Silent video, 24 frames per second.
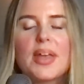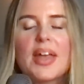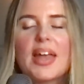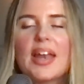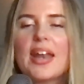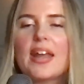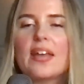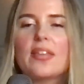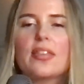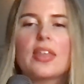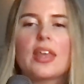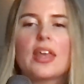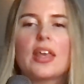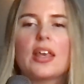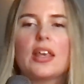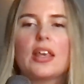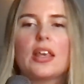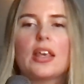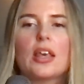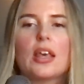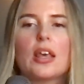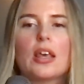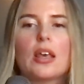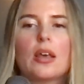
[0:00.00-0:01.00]
I
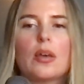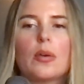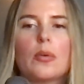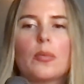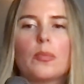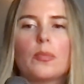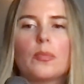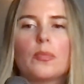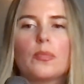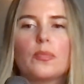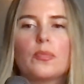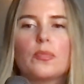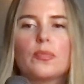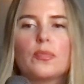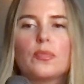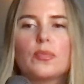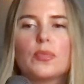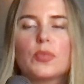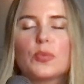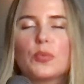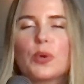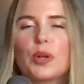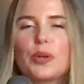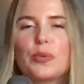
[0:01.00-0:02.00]
think
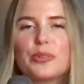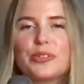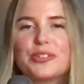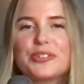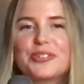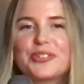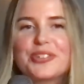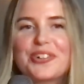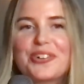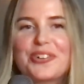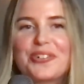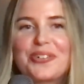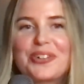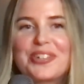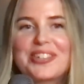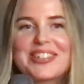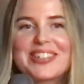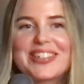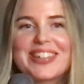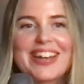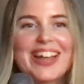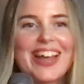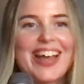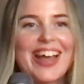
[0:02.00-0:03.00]
what was your question?